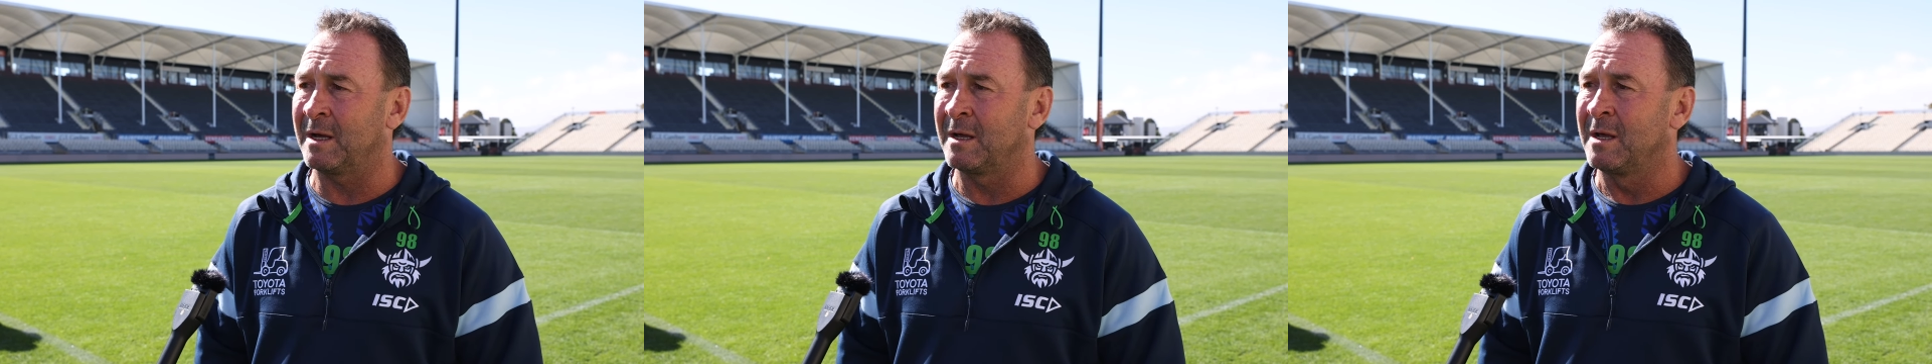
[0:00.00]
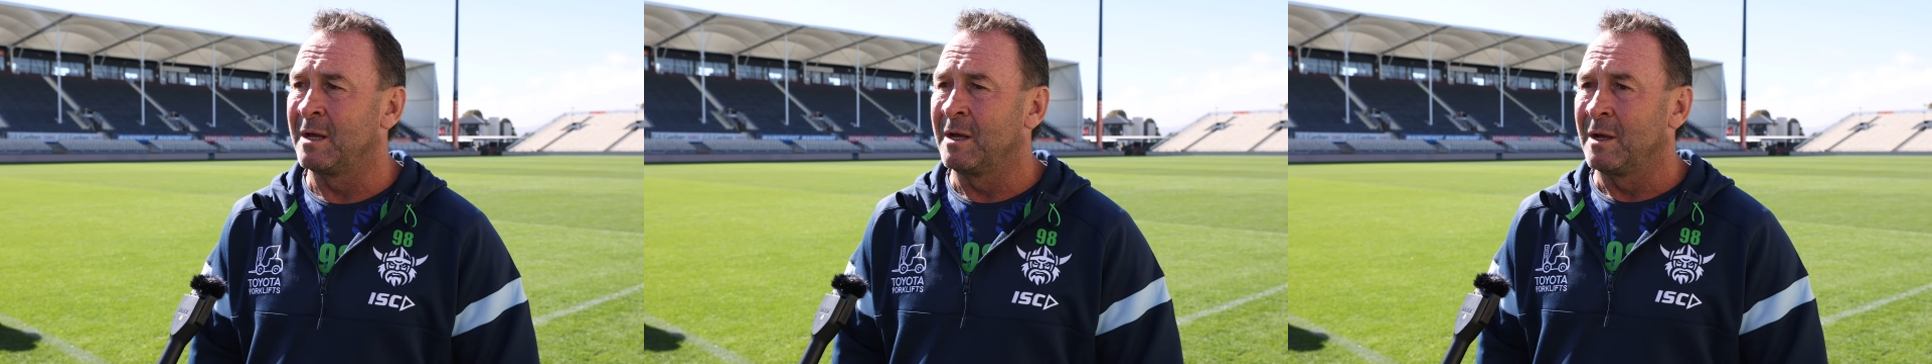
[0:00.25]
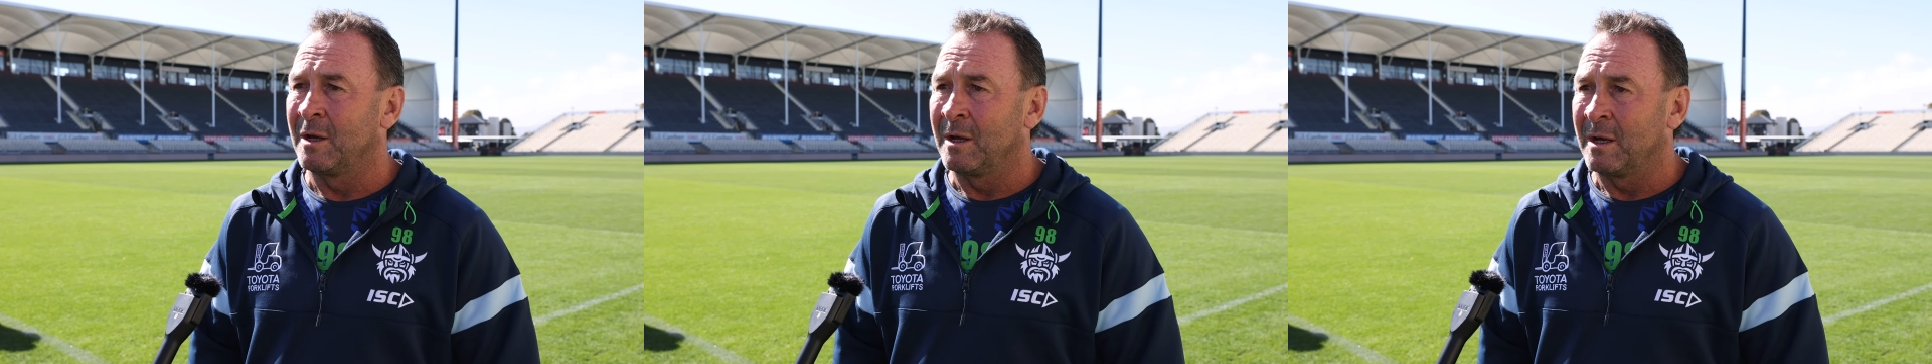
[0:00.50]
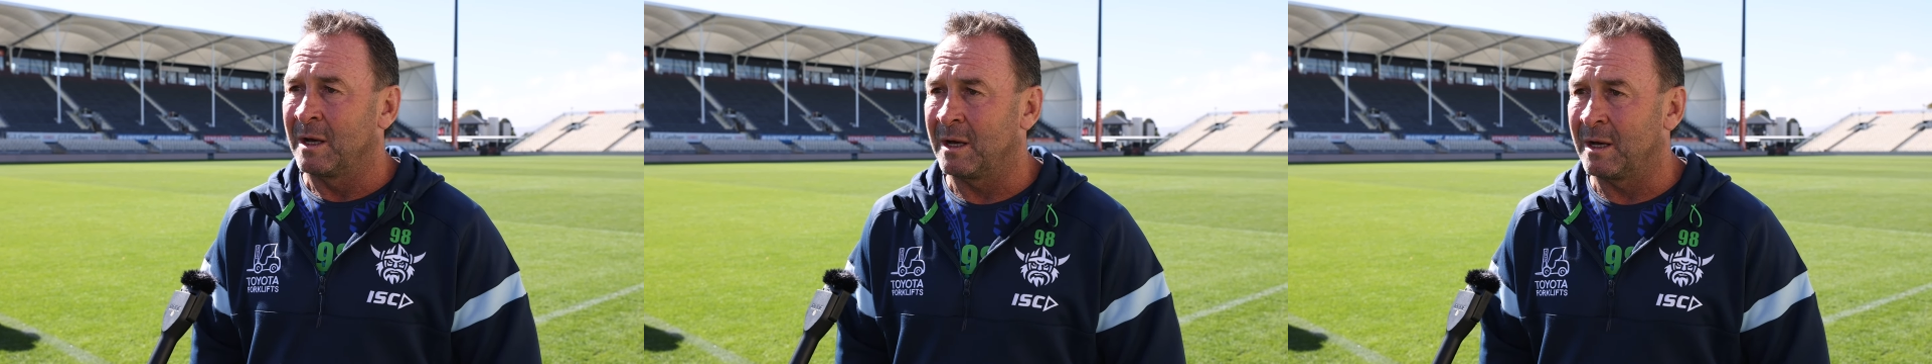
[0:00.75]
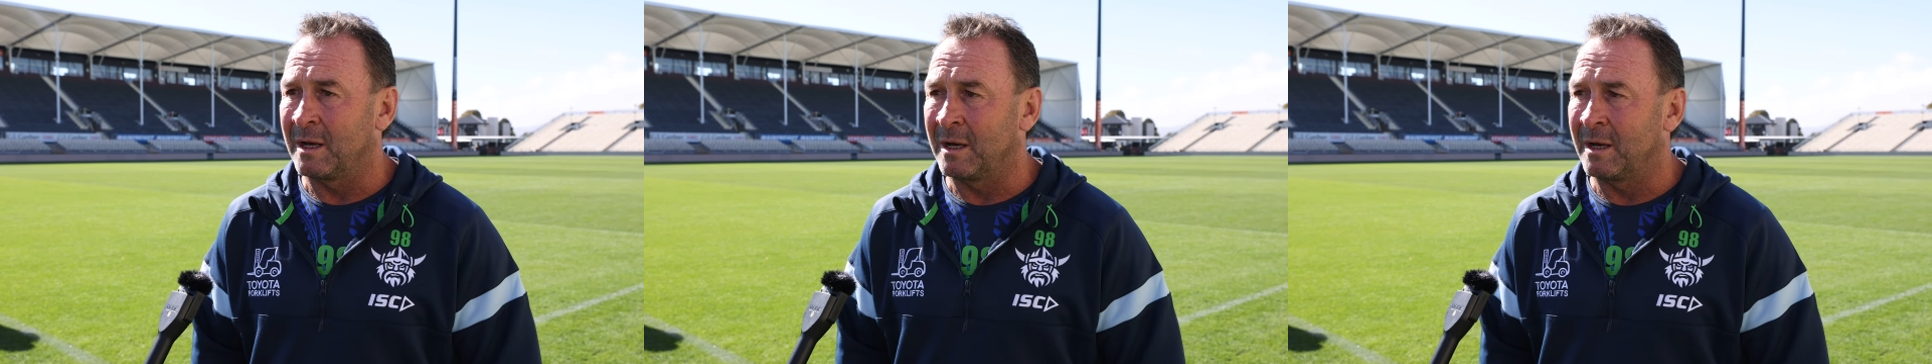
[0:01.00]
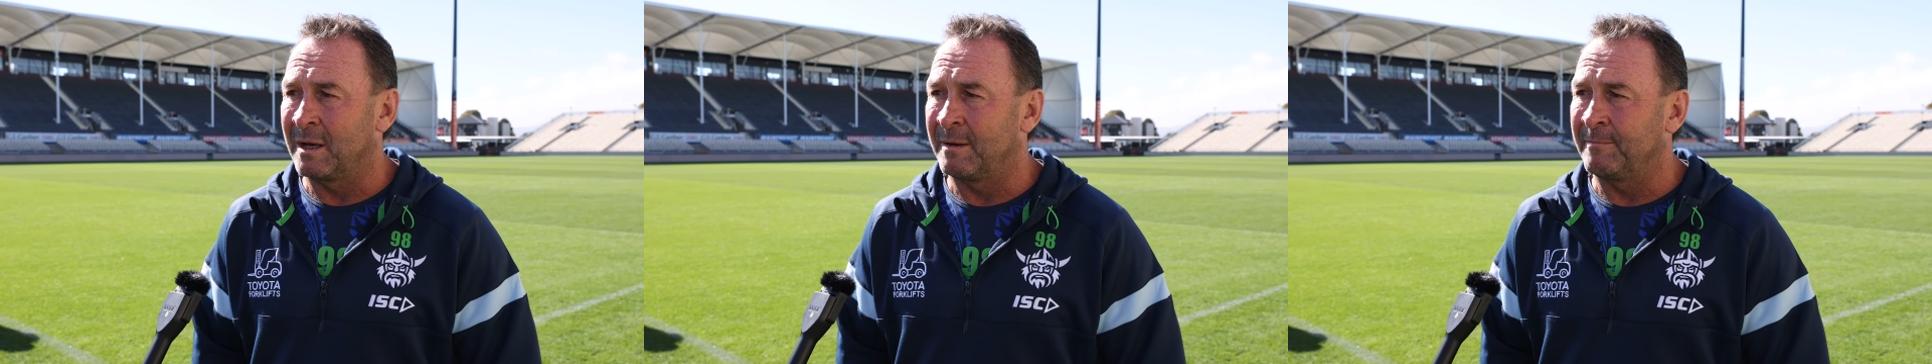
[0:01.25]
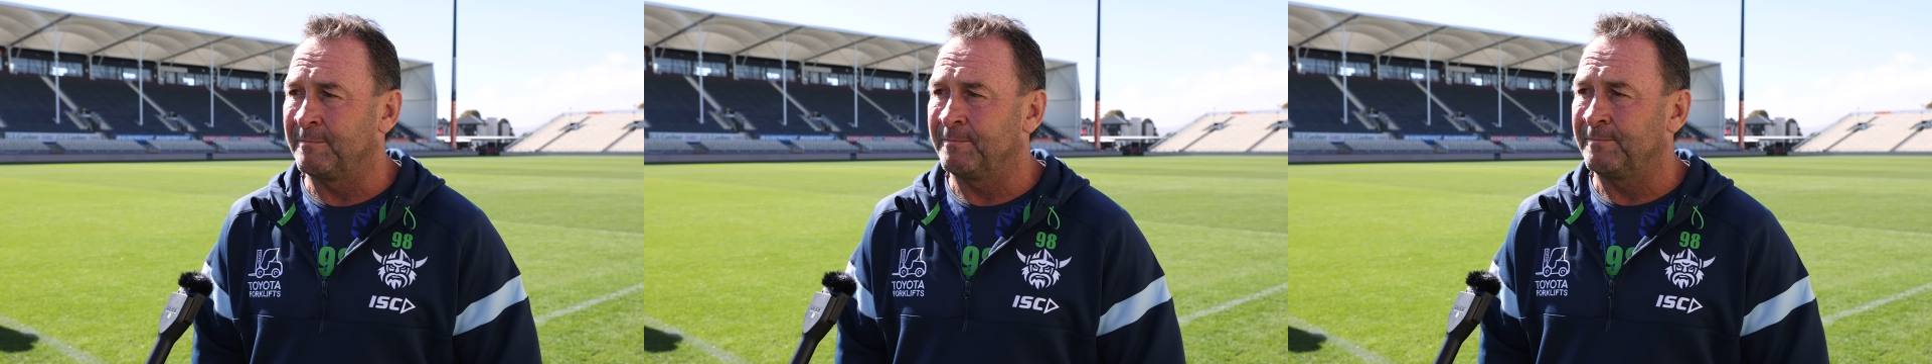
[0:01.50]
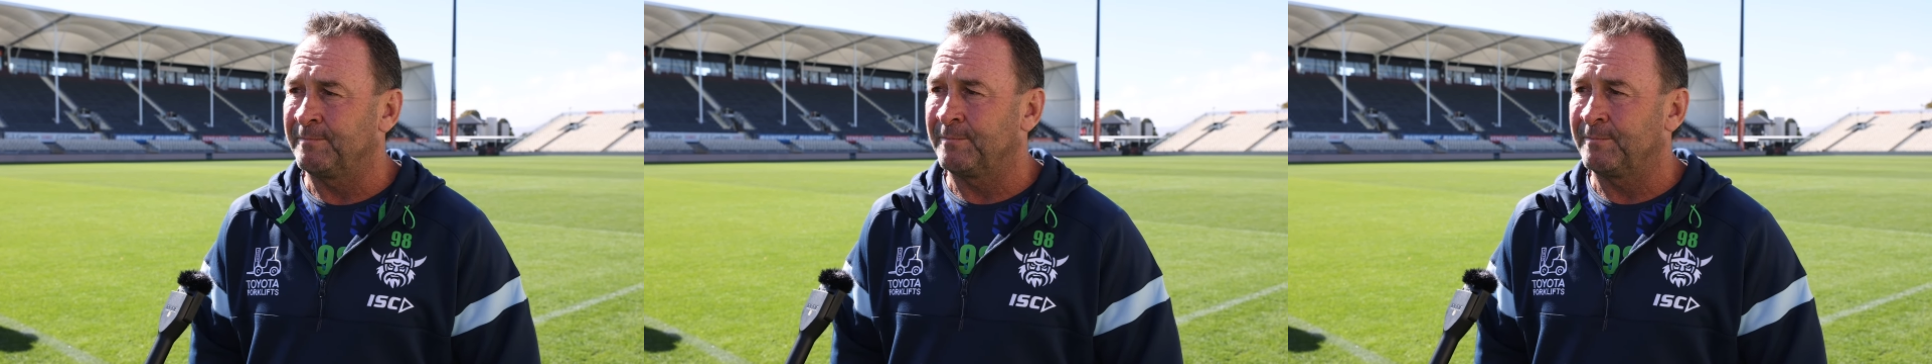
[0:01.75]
uh, um,